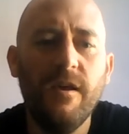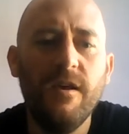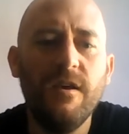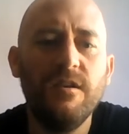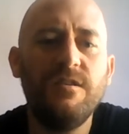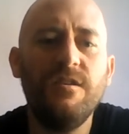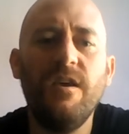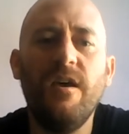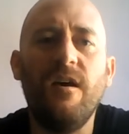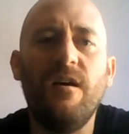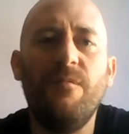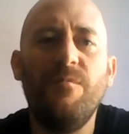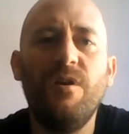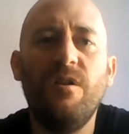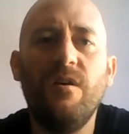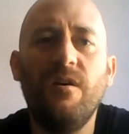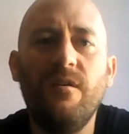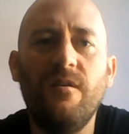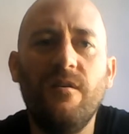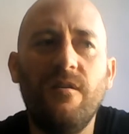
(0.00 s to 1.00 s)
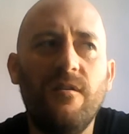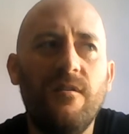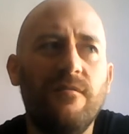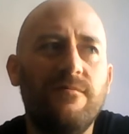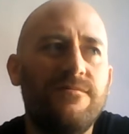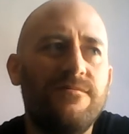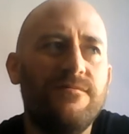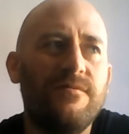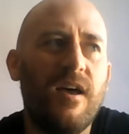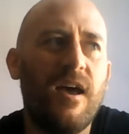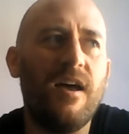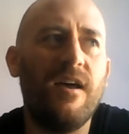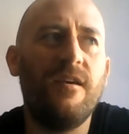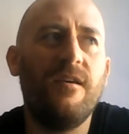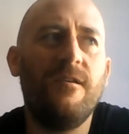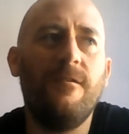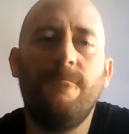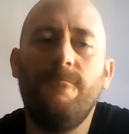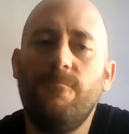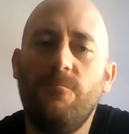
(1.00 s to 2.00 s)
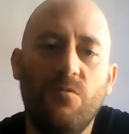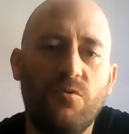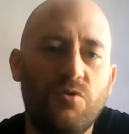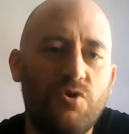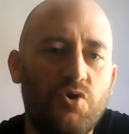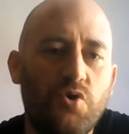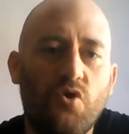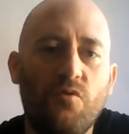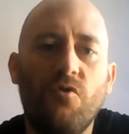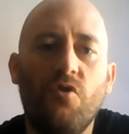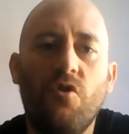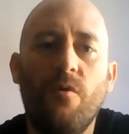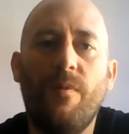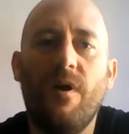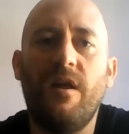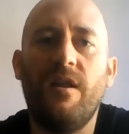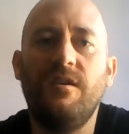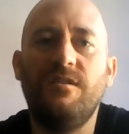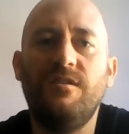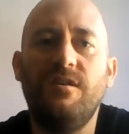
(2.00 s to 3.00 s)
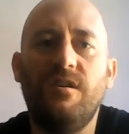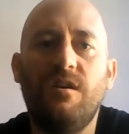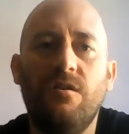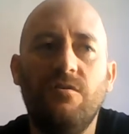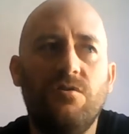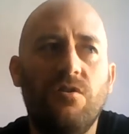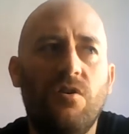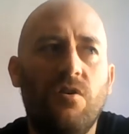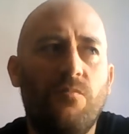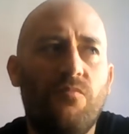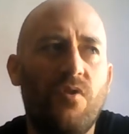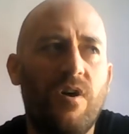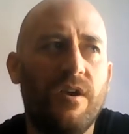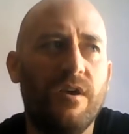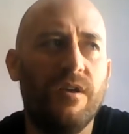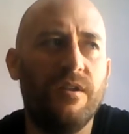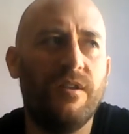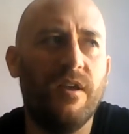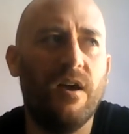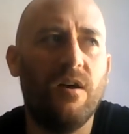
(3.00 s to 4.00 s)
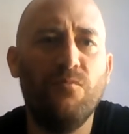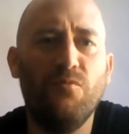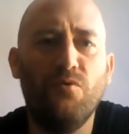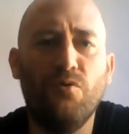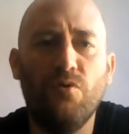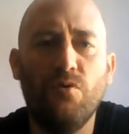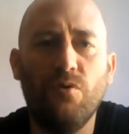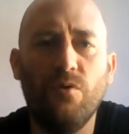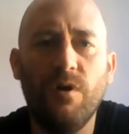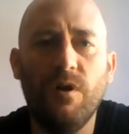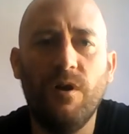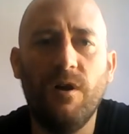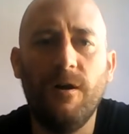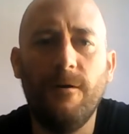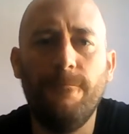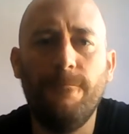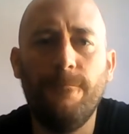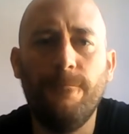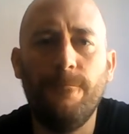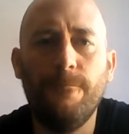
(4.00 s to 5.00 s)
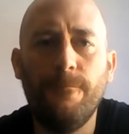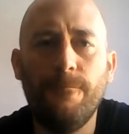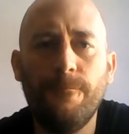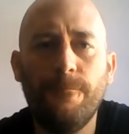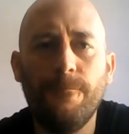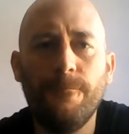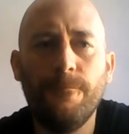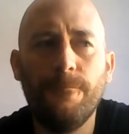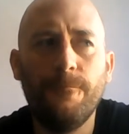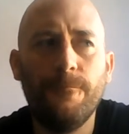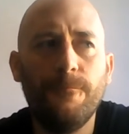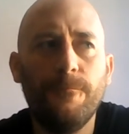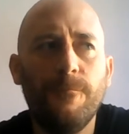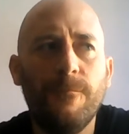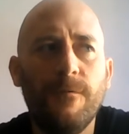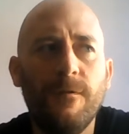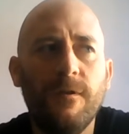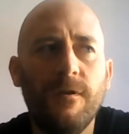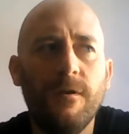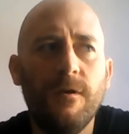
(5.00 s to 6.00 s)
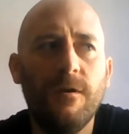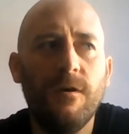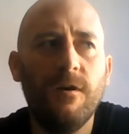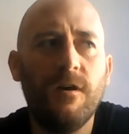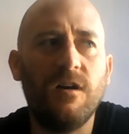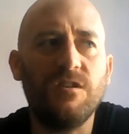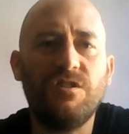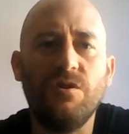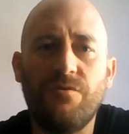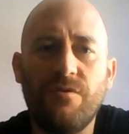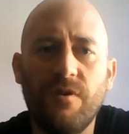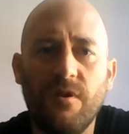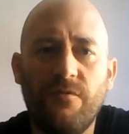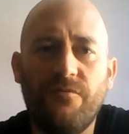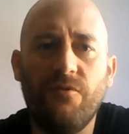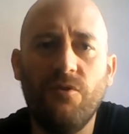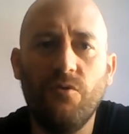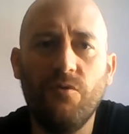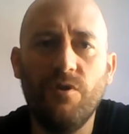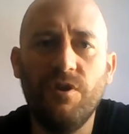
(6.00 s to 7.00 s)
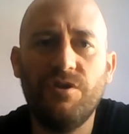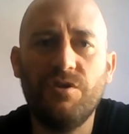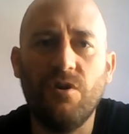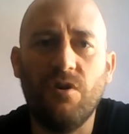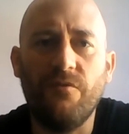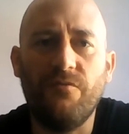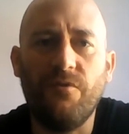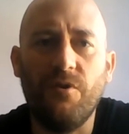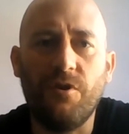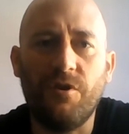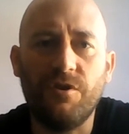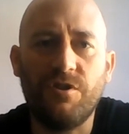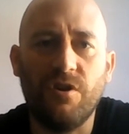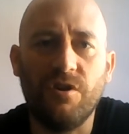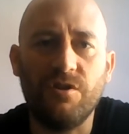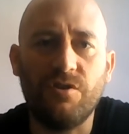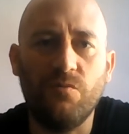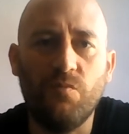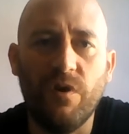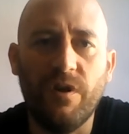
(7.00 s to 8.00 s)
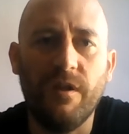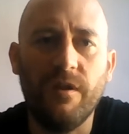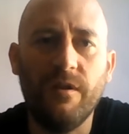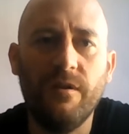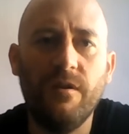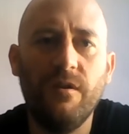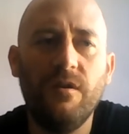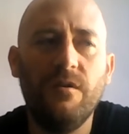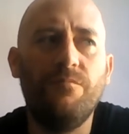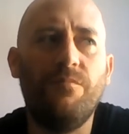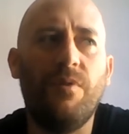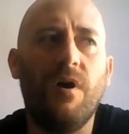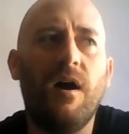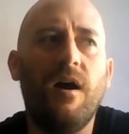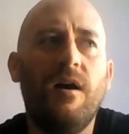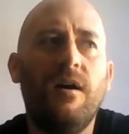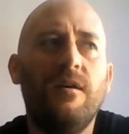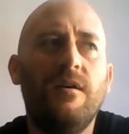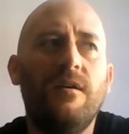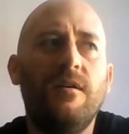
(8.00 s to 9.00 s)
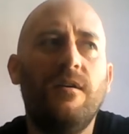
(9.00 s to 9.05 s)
So yeah, I mean, talk more about it as it goes along, break it down more. I still think Fury's got a very good chance of winning, but